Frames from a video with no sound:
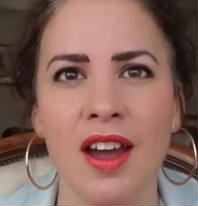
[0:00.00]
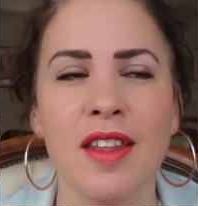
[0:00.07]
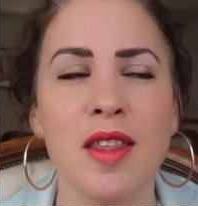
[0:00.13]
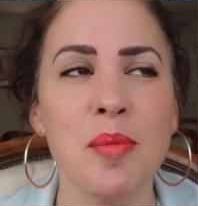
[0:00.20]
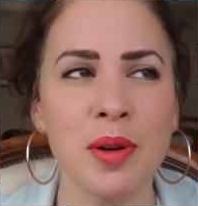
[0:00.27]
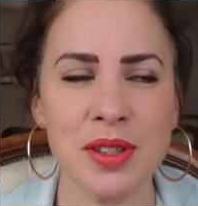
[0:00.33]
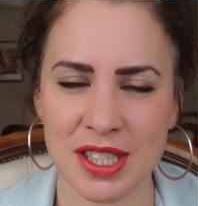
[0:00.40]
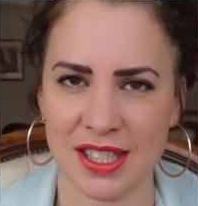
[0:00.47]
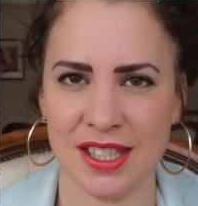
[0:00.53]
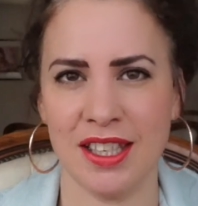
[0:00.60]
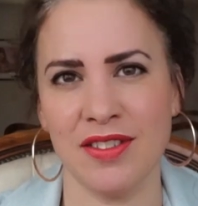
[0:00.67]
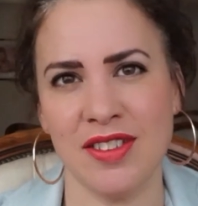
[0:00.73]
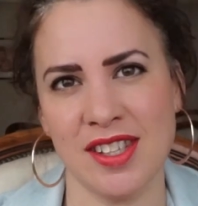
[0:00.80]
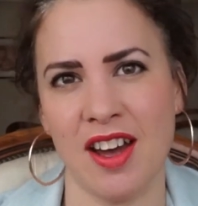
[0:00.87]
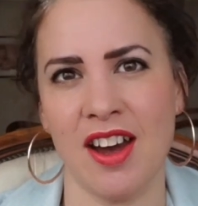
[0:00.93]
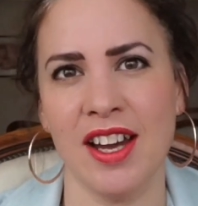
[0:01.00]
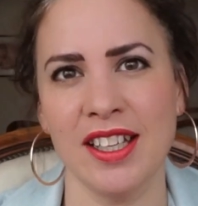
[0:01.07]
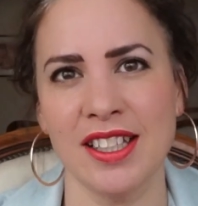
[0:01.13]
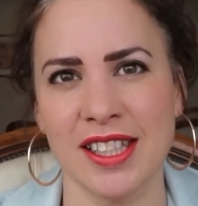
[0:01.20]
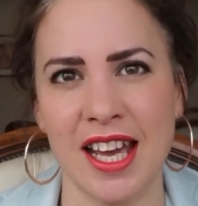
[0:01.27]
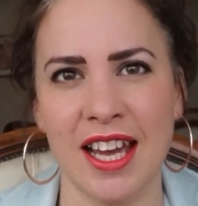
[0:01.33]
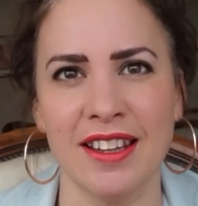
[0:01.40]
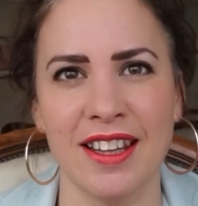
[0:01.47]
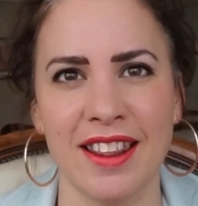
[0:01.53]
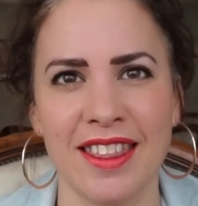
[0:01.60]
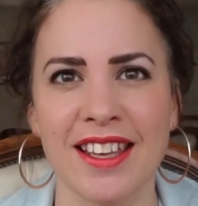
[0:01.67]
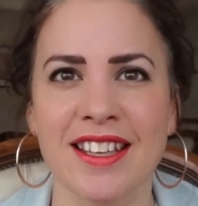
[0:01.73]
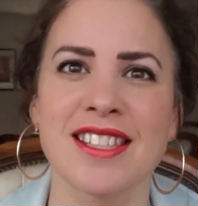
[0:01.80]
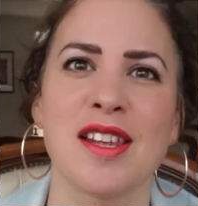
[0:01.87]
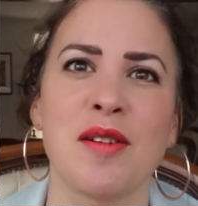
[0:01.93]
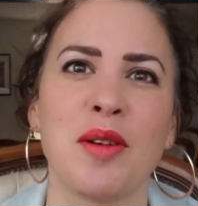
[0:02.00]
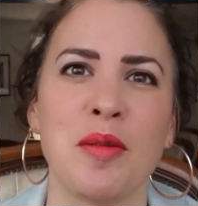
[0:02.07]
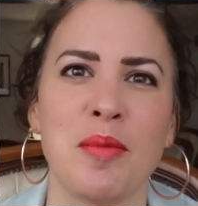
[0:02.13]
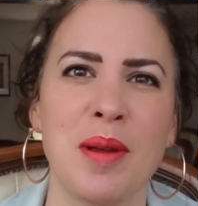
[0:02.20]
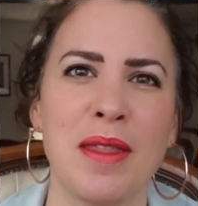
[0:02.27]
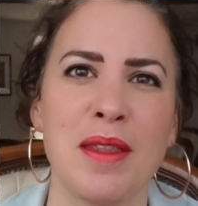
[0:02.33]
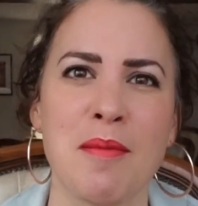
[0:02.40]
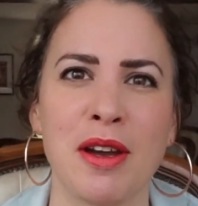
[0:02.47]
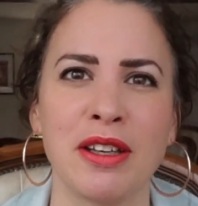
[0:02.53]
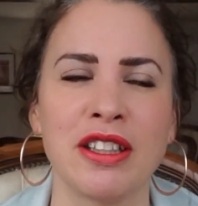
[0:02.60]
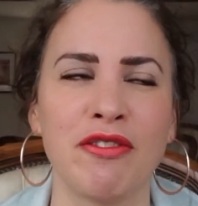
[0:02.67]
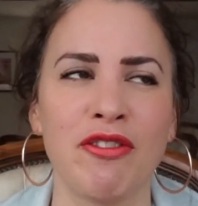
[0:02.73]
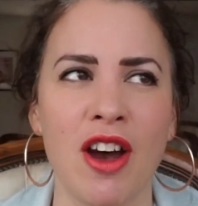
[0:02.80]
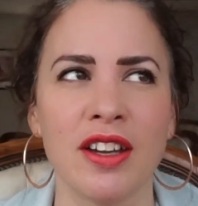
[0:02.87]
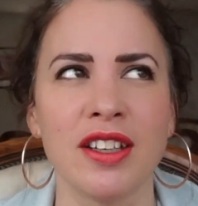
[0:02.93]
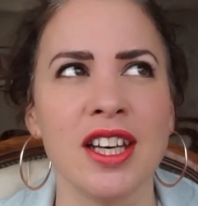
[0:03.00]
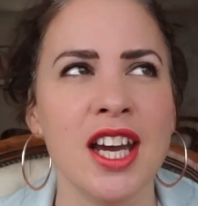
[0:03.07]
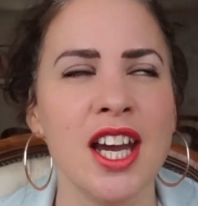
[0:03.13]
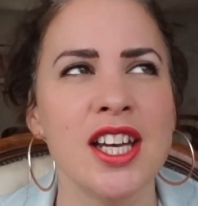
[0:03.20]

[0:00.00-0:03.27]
the positive sides and the things that would have been the most fun.